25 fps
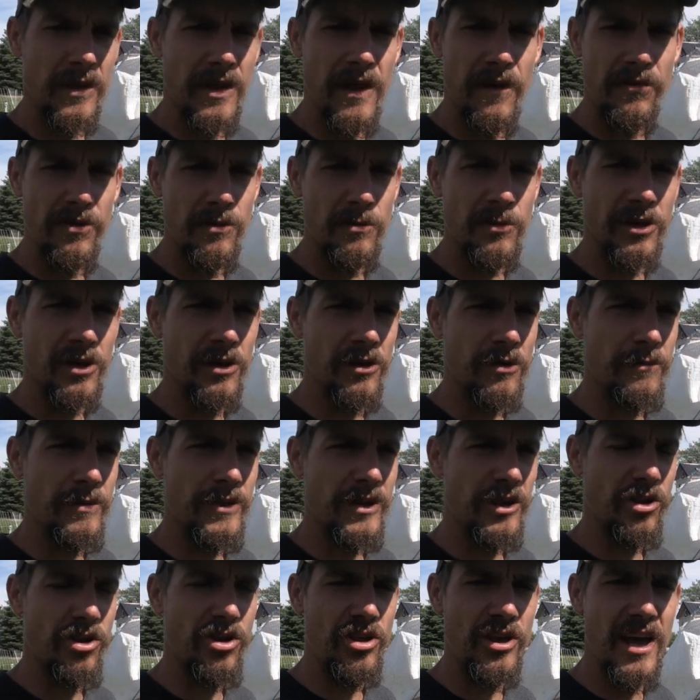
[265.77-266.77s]
Gives them a little
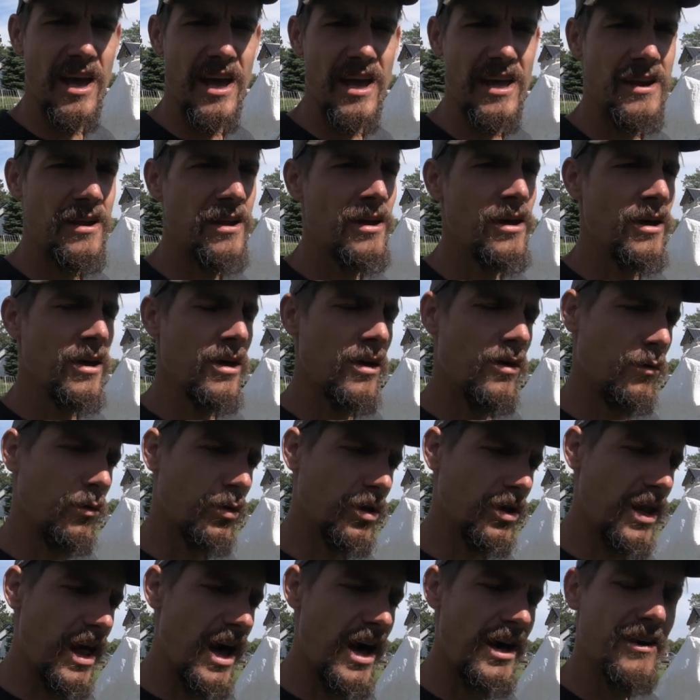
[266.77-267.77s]
bit of shade.
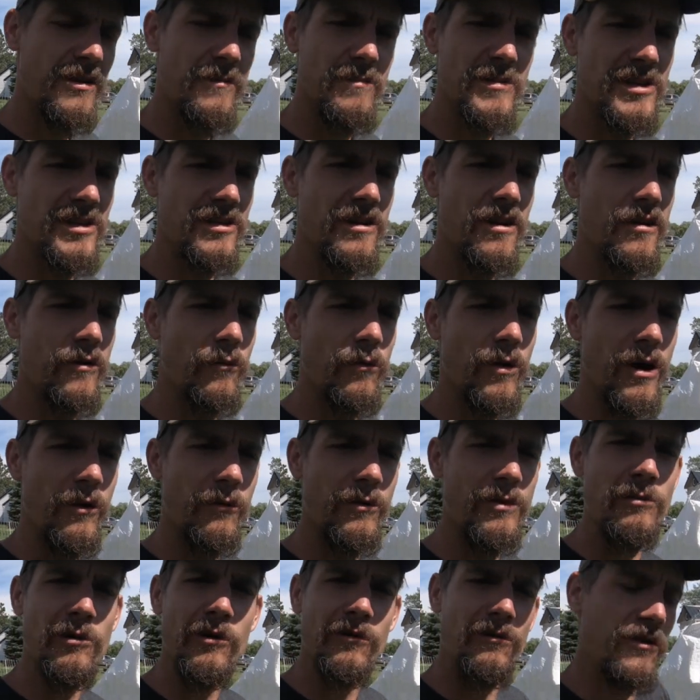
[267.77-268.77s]
We'll lock them in there while
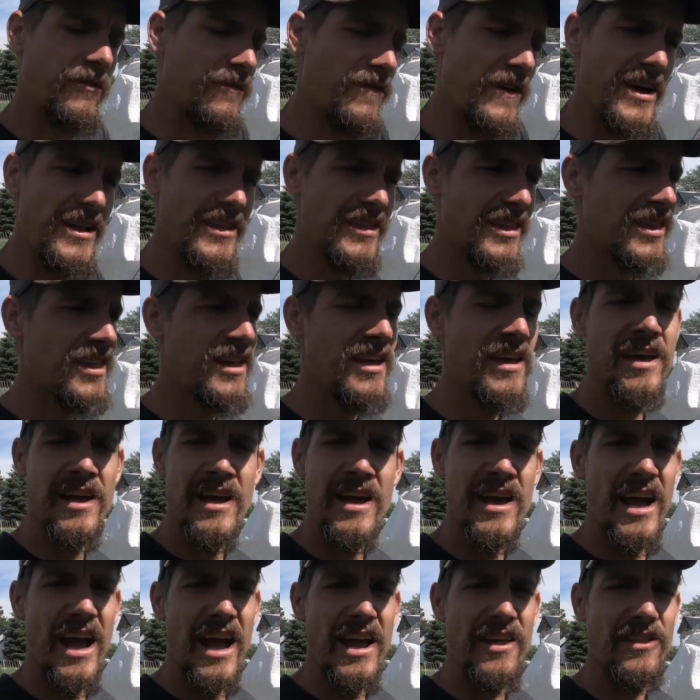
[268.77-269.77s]
we move the fence,
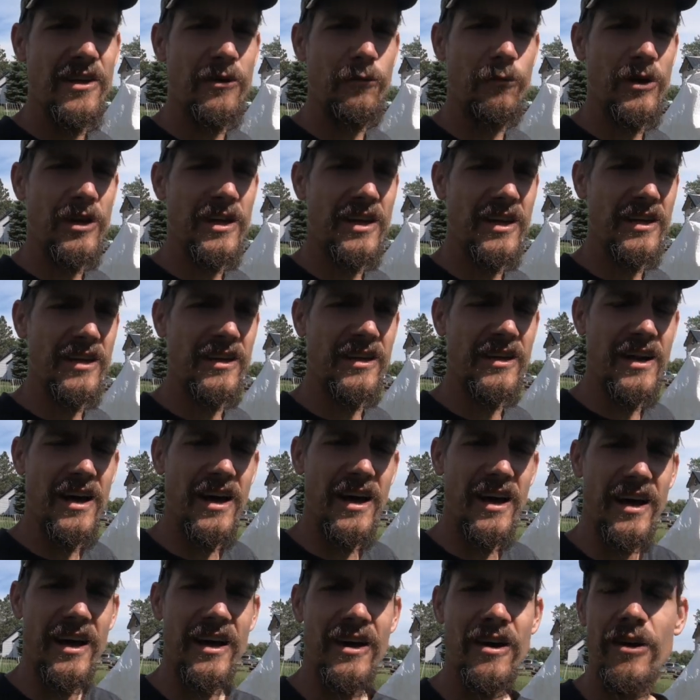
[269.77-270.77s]
and then we
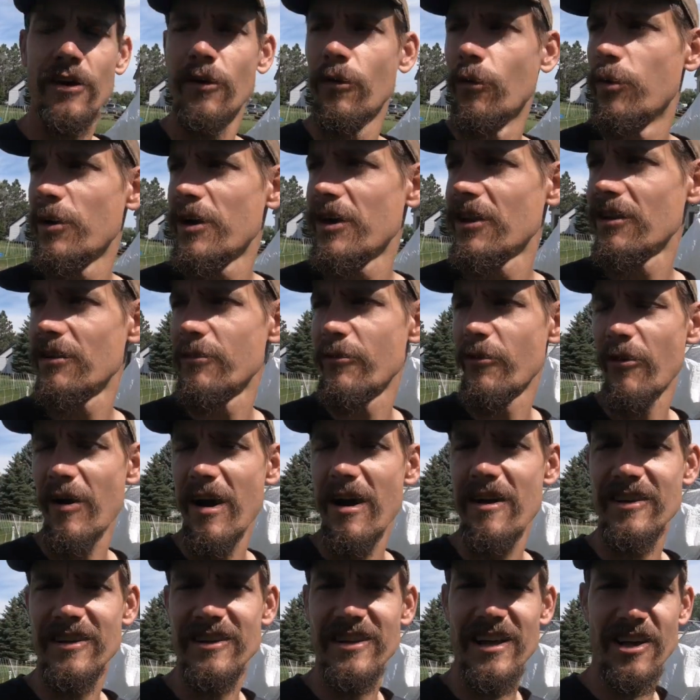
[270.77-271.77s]
can wheel them
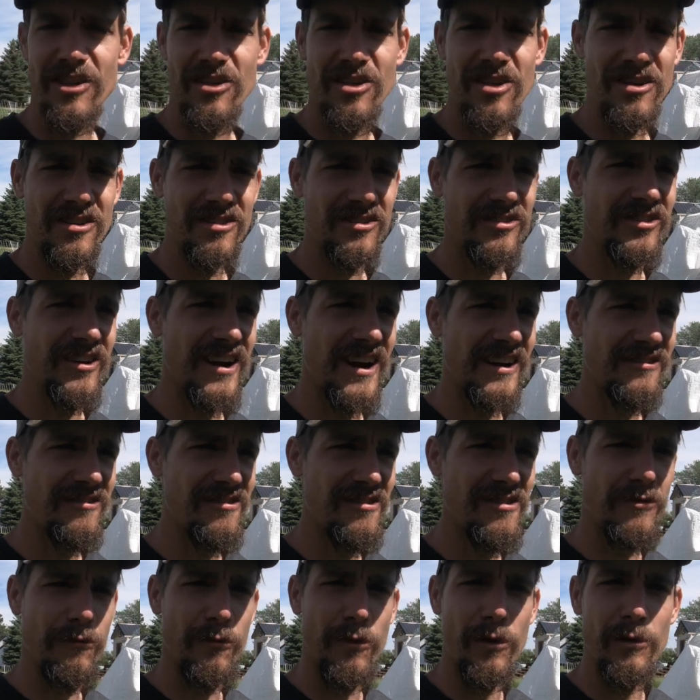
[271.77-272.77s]
around in that chicken
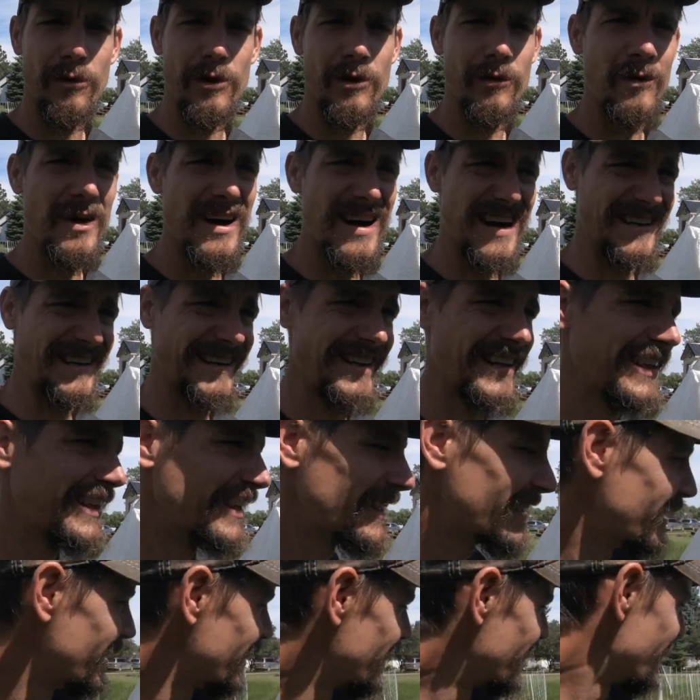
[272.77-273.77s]
tractor anywhere we want.
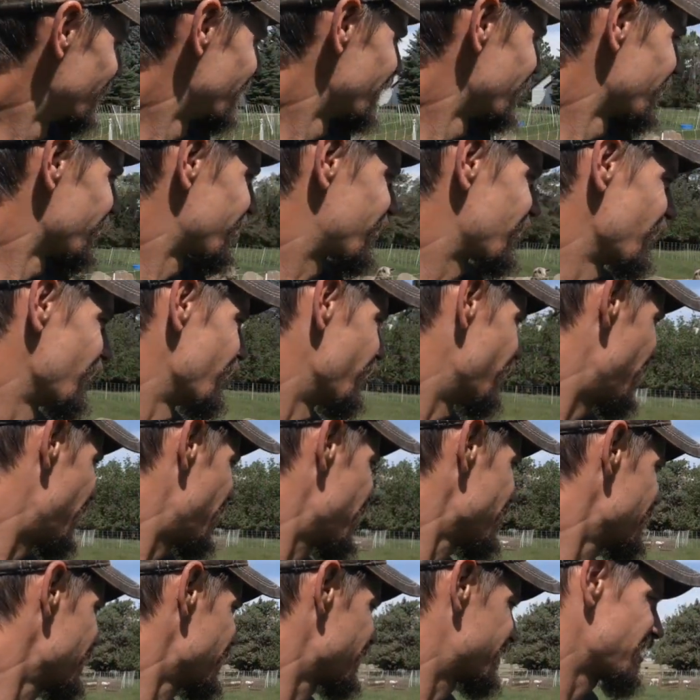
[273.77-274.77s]
So
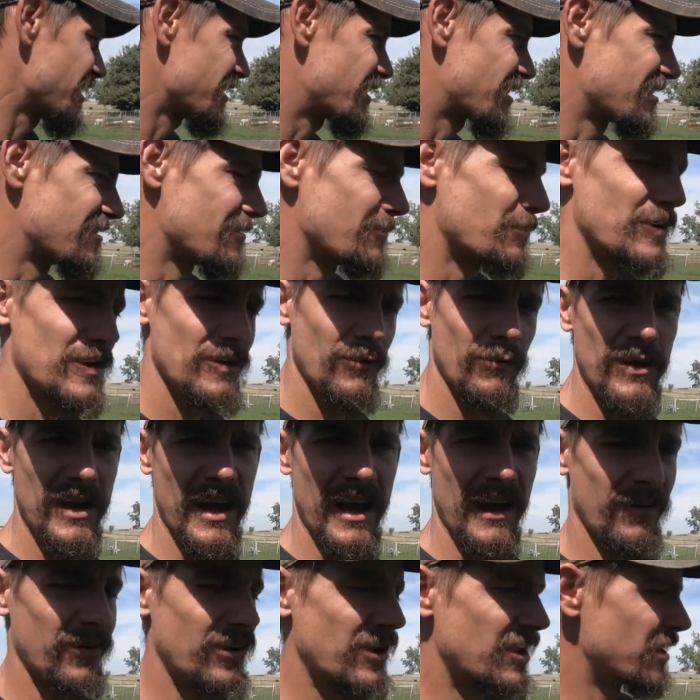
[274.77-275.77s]
I think that's going to be, we
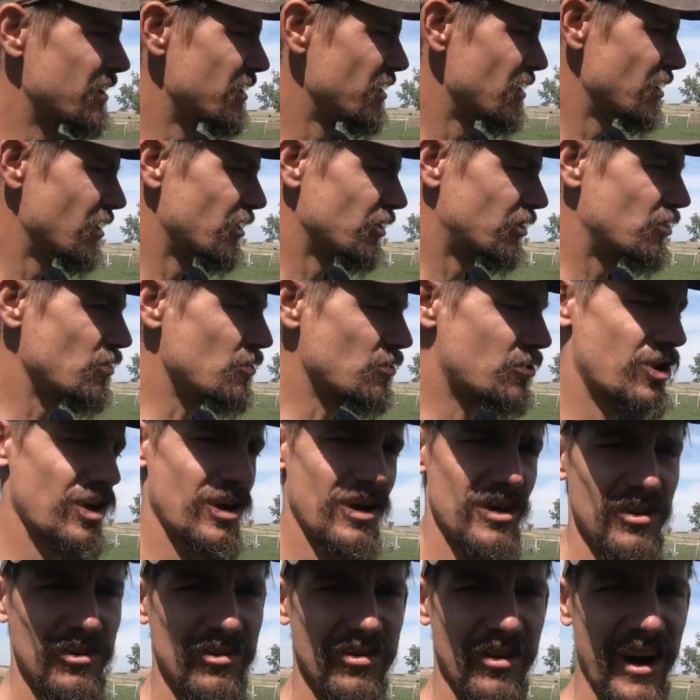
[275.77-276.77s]
have 2
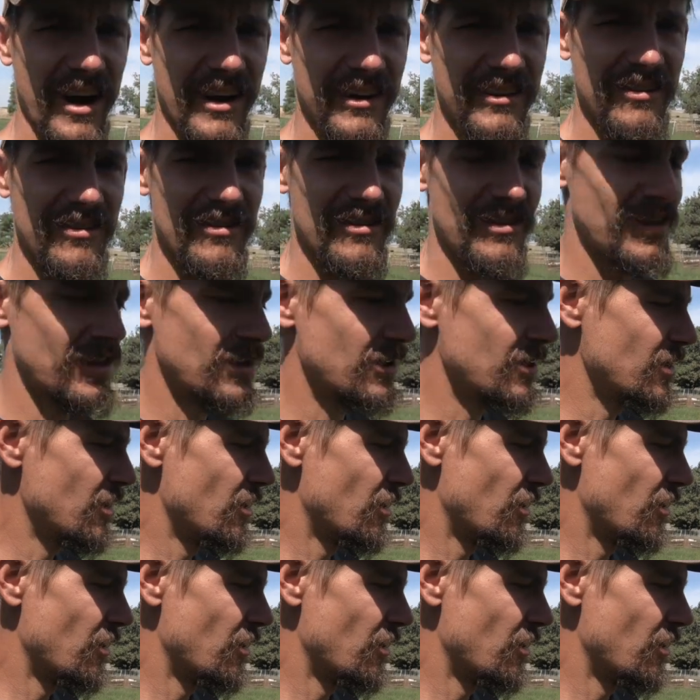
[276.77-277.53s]
chicken tractors.